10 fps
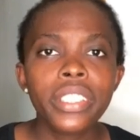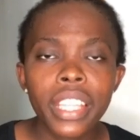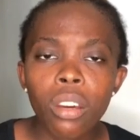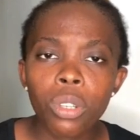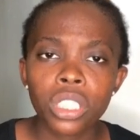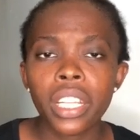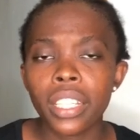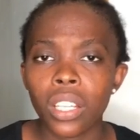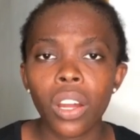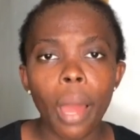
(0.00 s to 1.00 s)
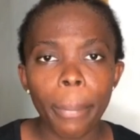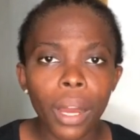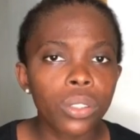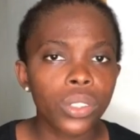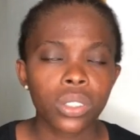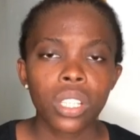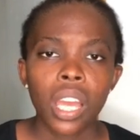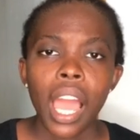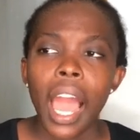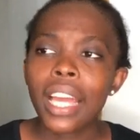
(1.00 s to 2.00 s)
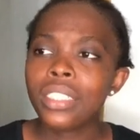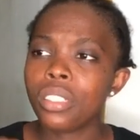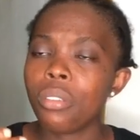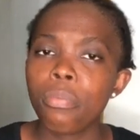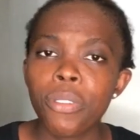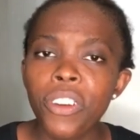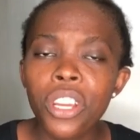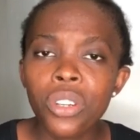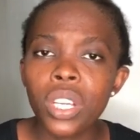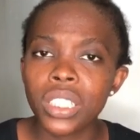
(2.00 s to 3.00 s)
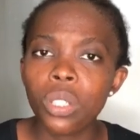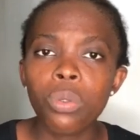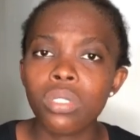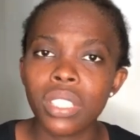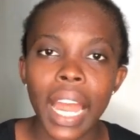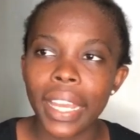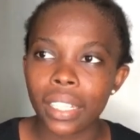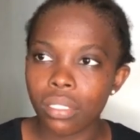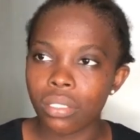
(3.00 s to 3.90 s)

tell them what your channel is all about, and before you know it, though, like,